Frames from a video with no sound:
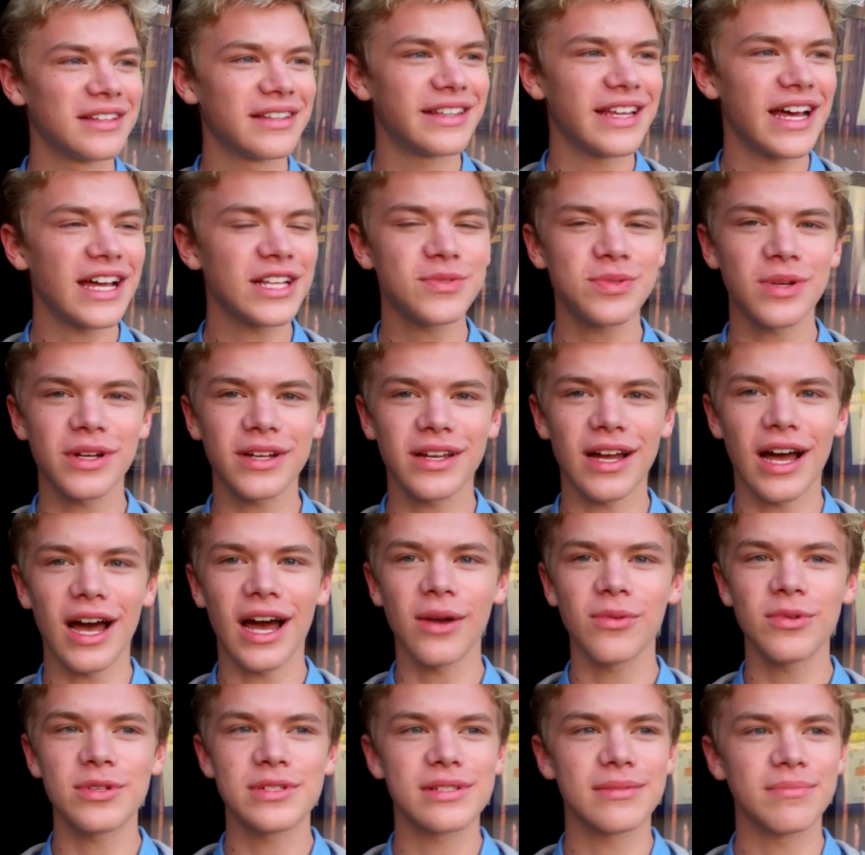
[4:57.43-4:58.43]
that's what
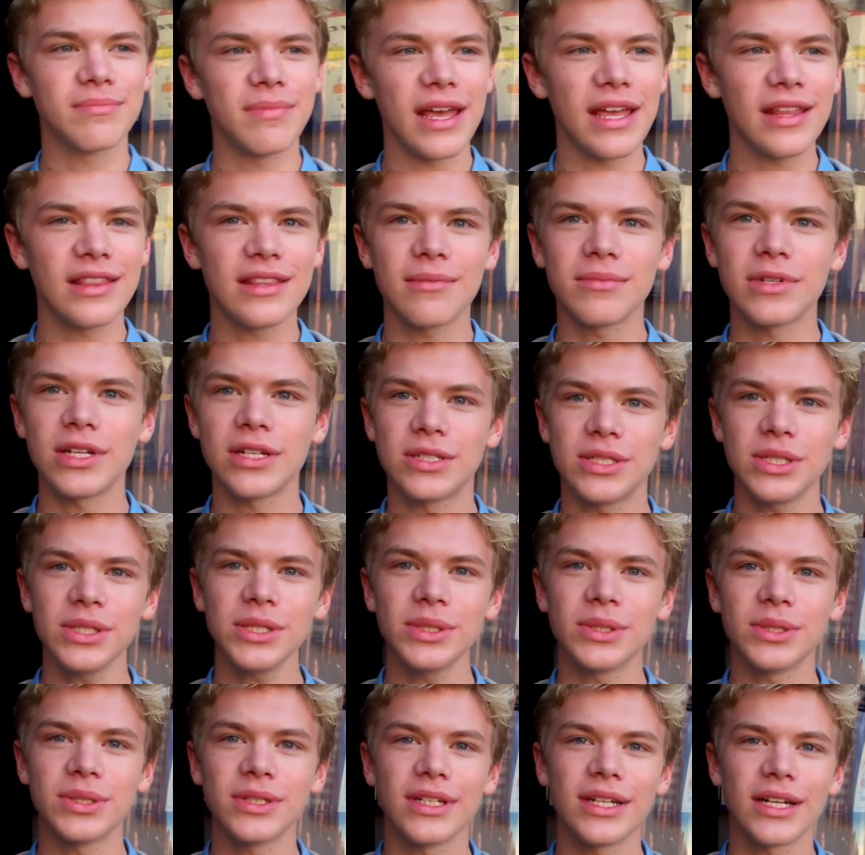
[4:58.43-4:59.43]
God was made them to do.
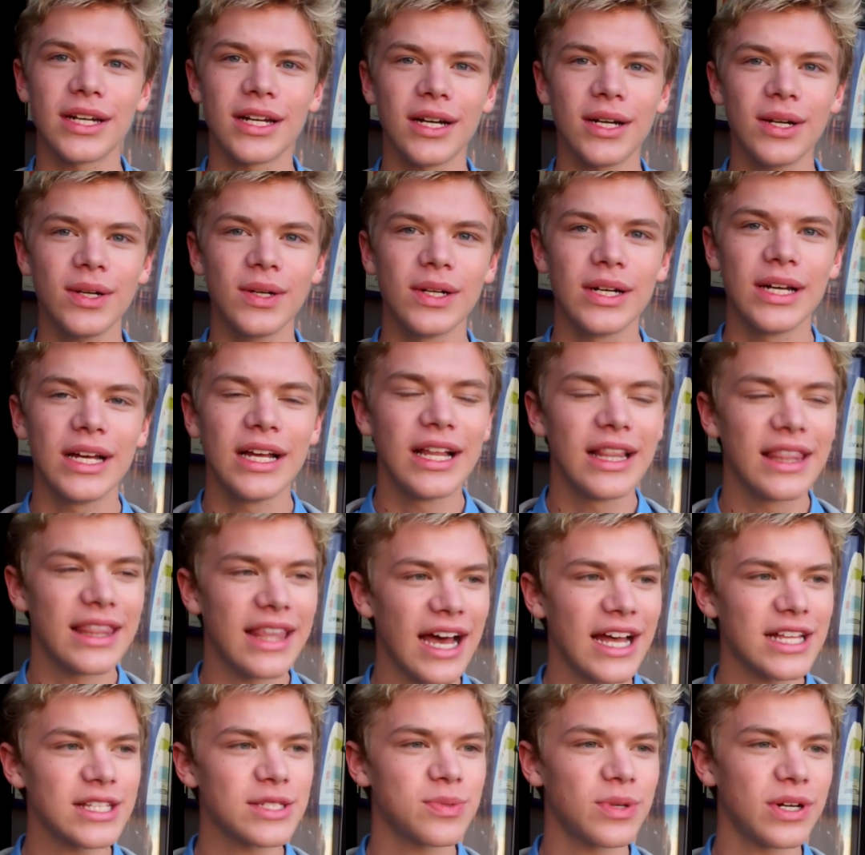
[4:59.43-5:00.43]
You know? Yeah
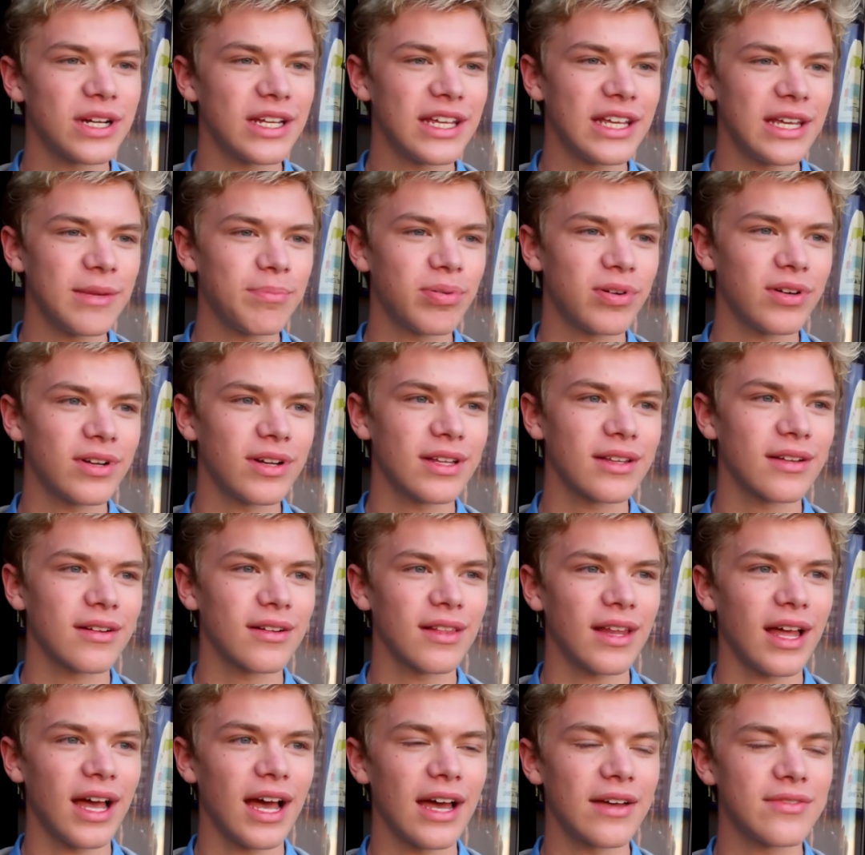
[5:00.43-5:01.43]
that's what he put in their
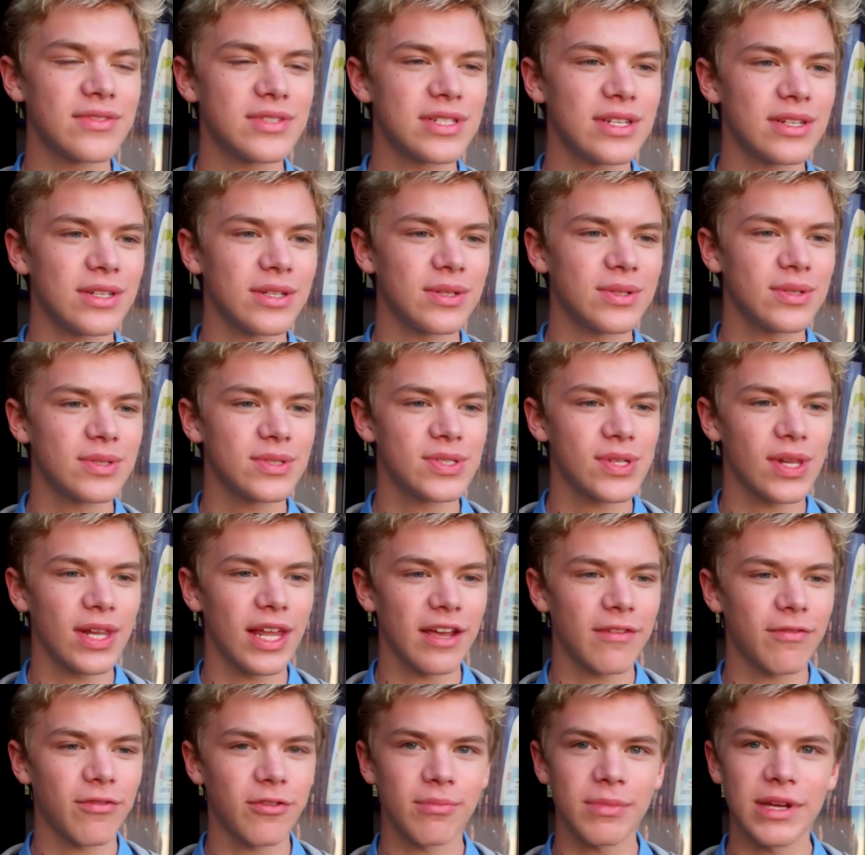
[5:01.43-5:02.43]
lives to do. So
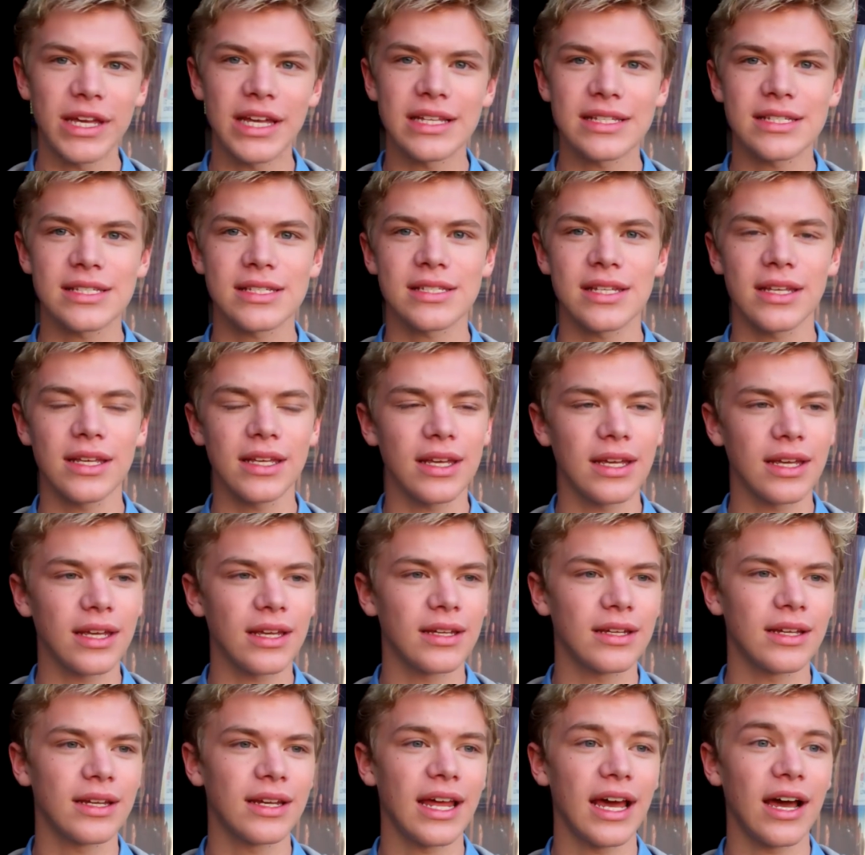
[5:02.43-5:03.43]
like for me, it's singing,
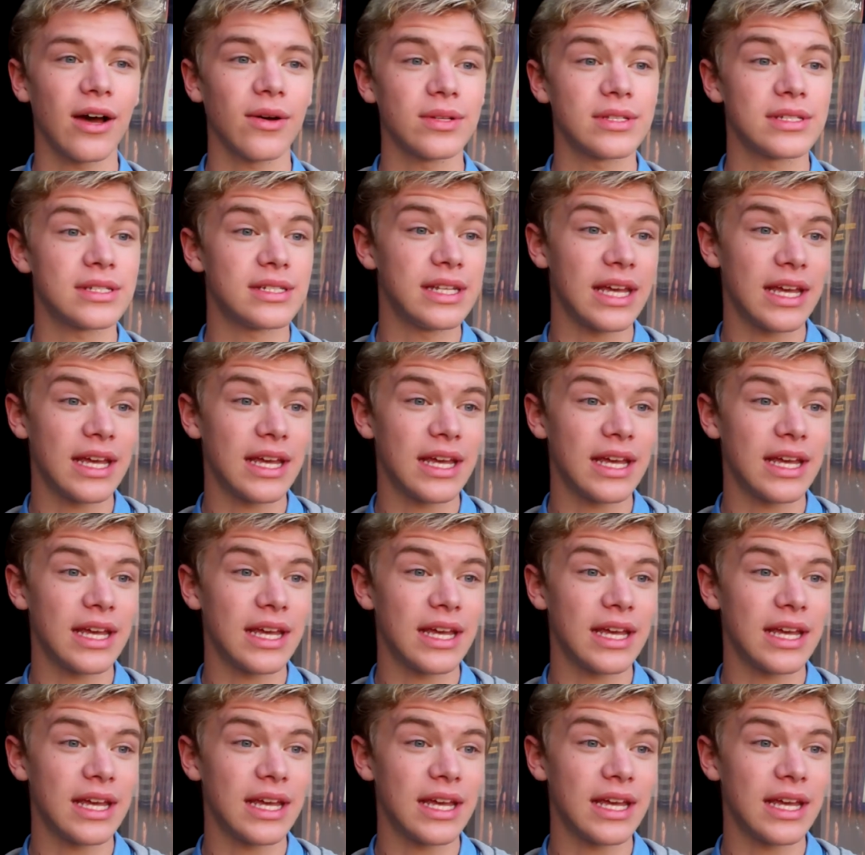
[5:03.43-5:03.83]
and now it's